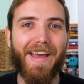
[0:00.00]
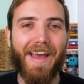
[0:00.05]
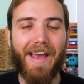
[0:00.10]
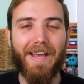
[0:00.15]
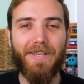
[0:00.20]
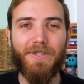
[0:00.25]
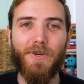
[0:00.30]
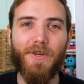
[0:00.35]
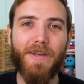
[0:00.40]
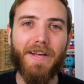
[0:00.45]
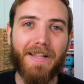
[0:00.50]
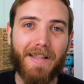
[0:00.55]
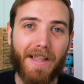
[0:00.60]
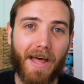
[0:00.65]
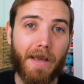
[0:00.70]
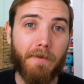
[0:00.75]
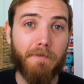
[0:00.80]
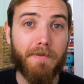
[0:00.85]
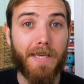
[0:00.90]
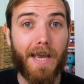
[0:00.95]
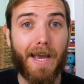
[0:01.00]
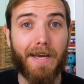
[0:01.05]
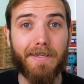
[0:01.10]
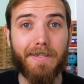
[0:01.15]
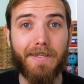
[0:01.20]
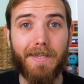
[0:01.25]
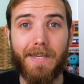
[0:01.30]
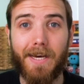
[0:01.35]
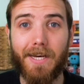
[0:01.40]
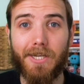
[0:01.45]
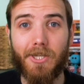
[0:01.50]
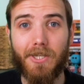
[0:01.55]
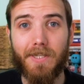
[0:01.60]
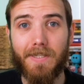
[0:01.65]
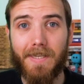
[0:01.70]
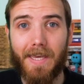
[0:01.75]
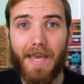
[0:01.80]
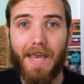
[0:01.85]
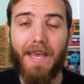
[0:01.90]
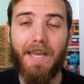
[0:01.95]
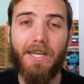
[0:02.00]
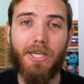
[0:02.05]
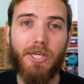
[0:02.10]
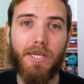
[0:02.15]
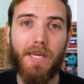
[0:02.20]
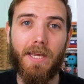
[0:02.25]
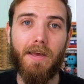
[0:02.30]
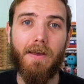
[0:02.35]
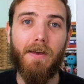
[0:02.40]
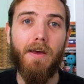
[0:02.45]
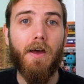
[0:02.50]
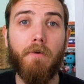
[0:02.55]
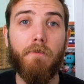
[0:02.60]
is you can claim tax deductions each year